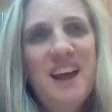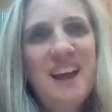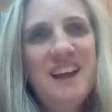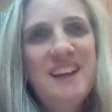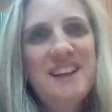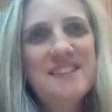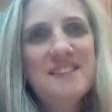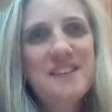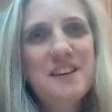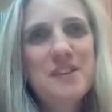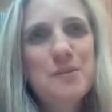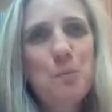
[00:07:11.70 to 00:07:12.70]
is
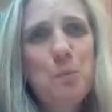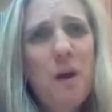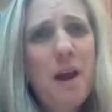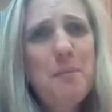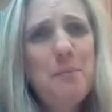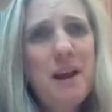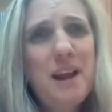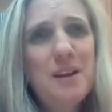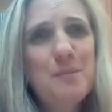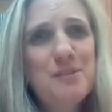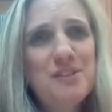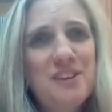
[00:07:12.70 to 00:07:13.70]
that when
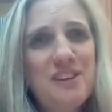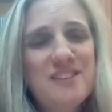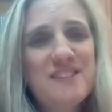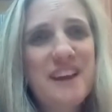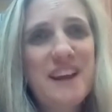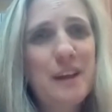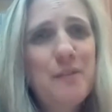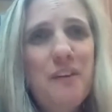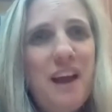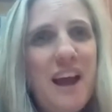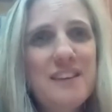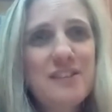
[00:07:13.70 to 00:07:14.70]
Balaam starts saying, if I
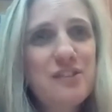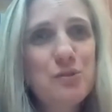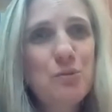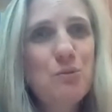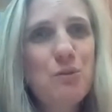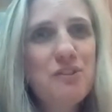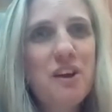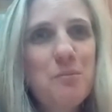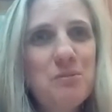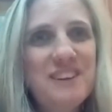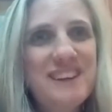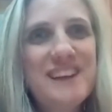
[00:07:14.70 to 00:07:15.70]
had a sword, I
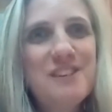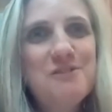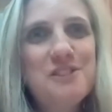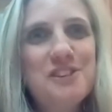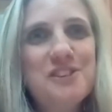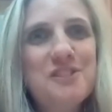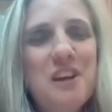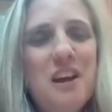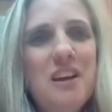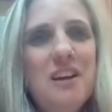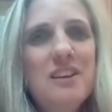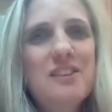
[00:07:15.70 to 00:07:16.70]
would kill you,
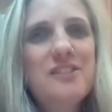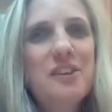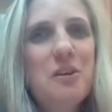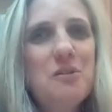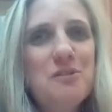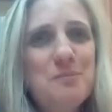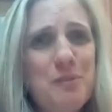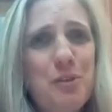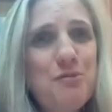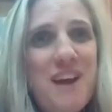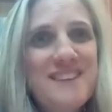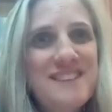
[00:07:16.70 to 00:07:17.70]
so
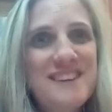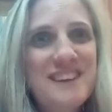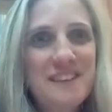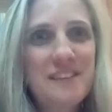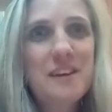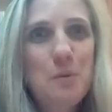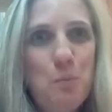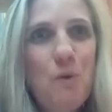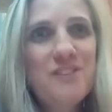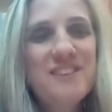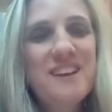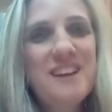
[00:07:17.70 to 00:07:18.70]
threatening that
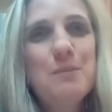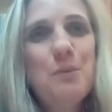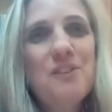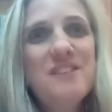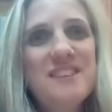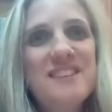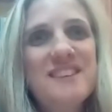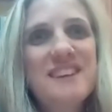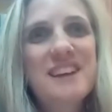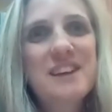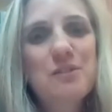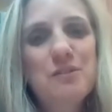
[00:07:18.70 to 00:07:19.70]
he wanted to
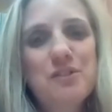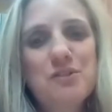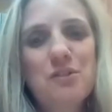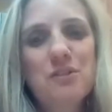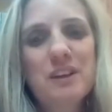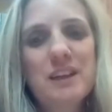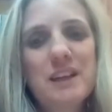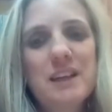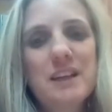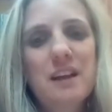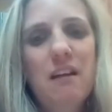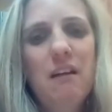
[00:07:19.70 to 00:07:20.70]
kill the
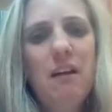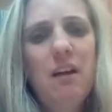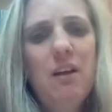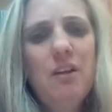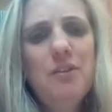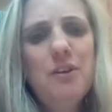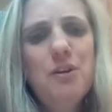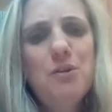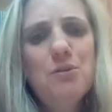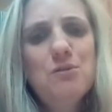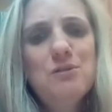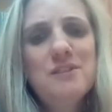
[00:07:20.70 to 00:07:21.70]
donkey, the
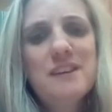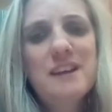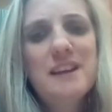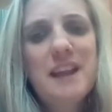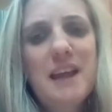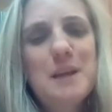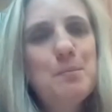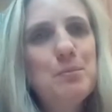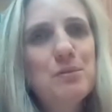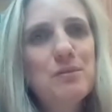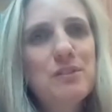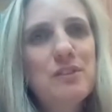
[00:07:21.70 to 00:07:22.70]
Lord
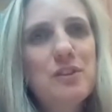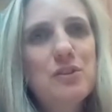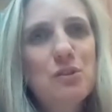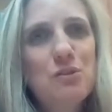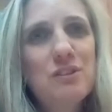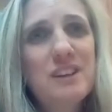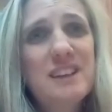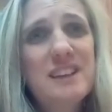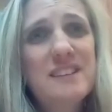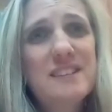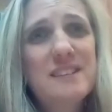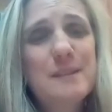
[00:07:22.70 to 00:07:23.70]
enabled the donkey
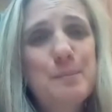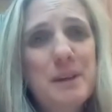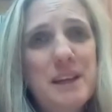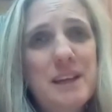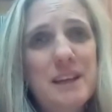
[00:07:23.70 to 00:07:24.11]
to speak.